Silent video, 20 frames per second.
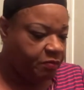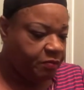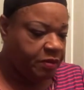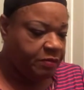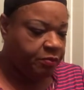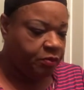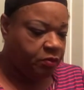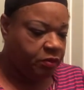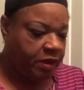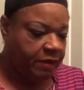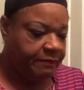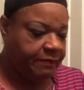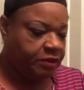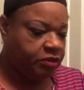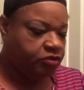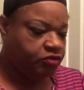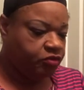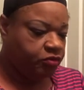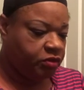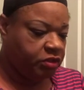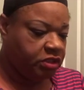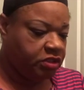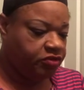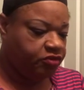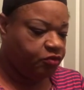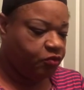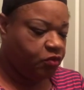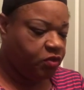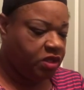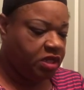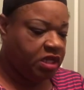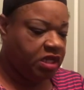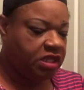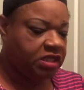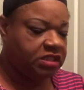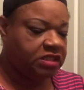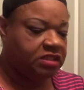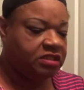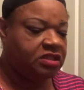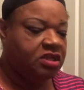people have been doing these
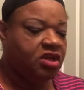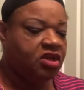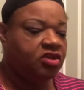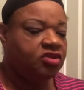wigs and